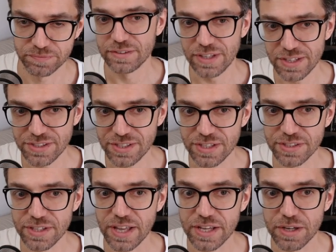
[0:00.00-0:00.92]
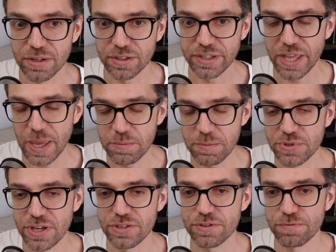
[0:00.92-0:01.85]
This is like a game
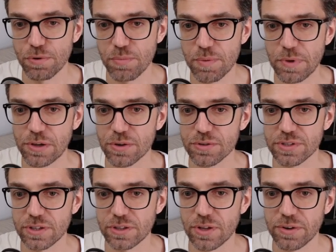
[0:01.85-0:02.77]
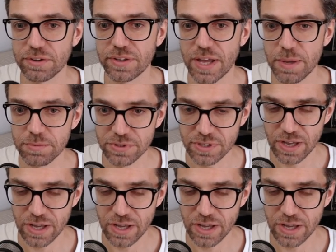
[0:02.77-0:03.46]
changer for me because a lot of times